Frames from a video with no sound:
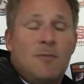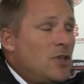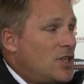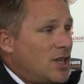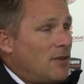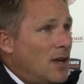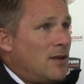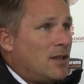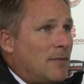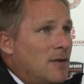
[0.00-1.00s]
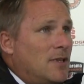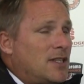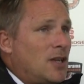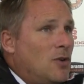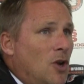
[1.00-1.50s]
We just don't know at the moment.
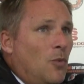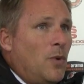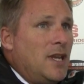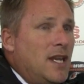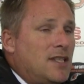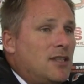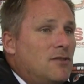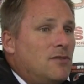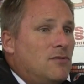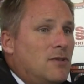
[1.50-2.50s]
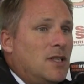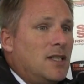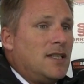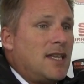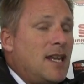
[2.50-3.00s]
So we need to
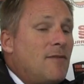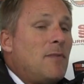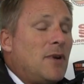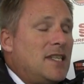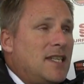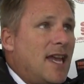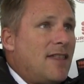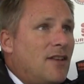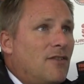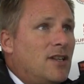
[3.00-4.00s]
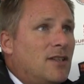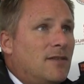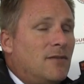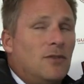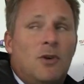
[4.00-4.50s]
get everybody together
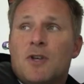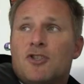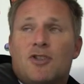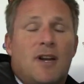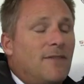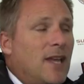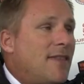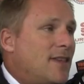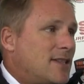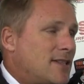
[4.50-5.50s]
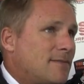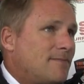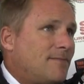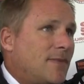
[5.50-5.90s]
and almost try and forget this.